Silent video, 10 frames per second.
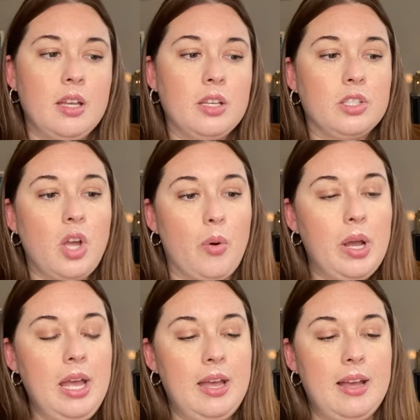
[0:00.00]
So
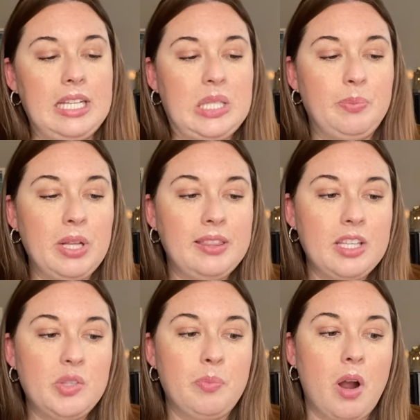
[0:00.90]
I split
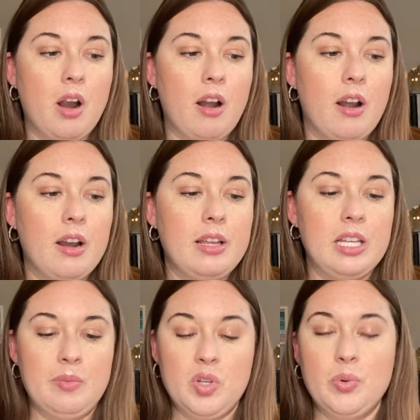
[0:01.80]
this bar
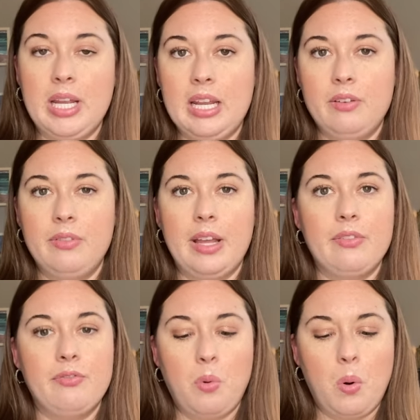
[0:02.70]
in between like
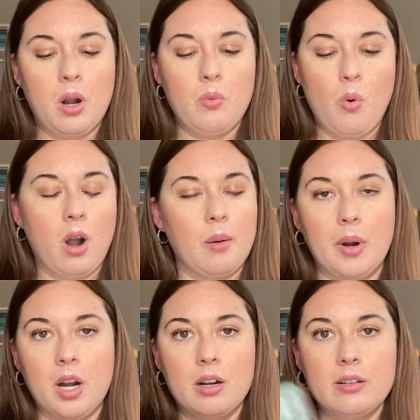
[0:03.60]
4
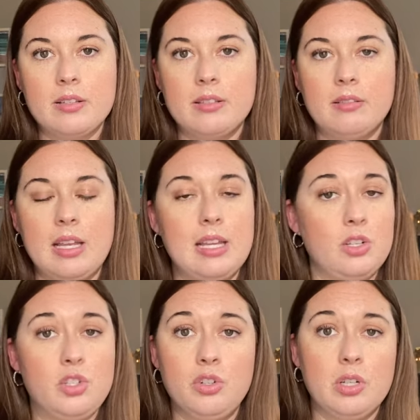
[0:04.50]
warmers in
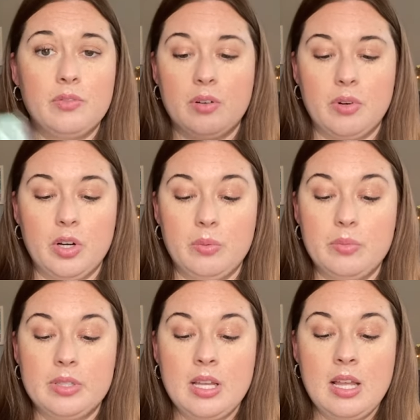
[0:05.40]
2 different
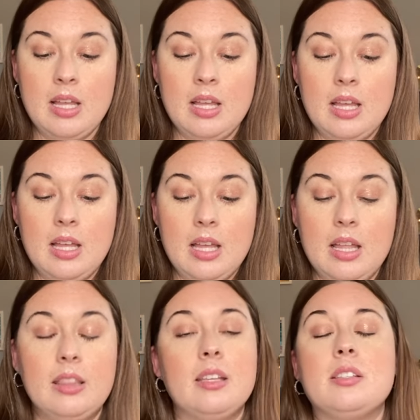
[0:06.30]
rooms.
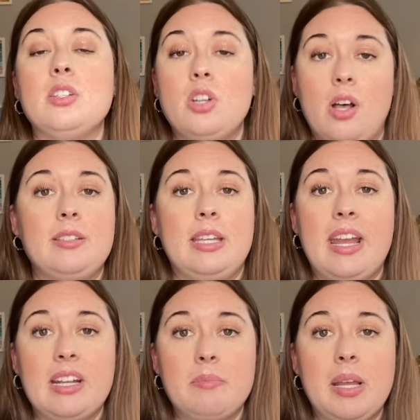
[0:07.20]
This
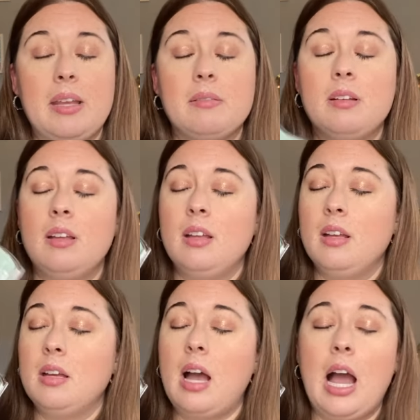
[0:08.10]
nauseated me.
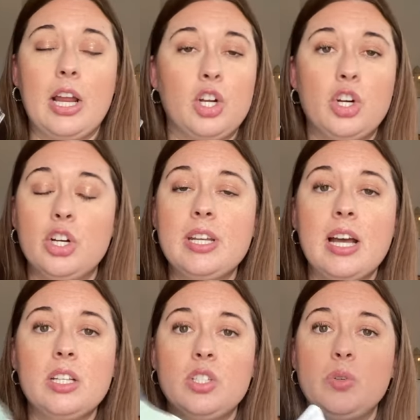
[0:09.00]
I could
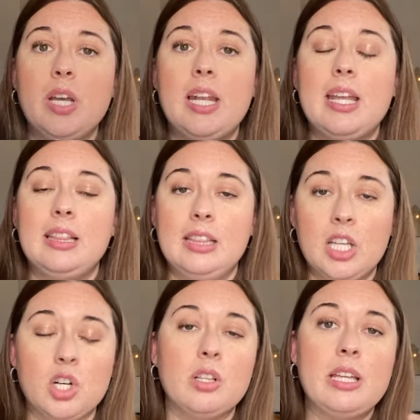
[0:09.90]
not do it. It
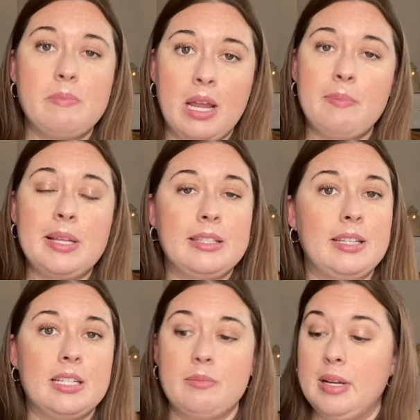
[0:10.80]
literally made me
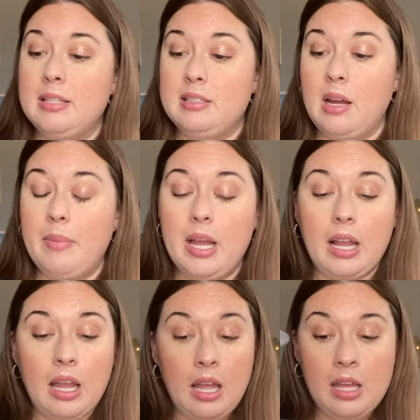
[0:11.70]
sick to my stomach.
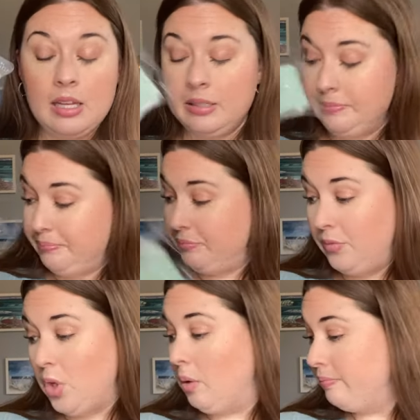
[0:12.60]

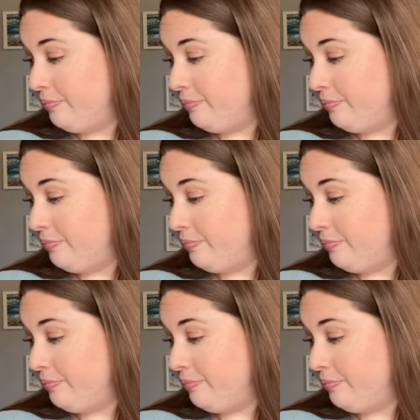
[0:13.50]
Nope.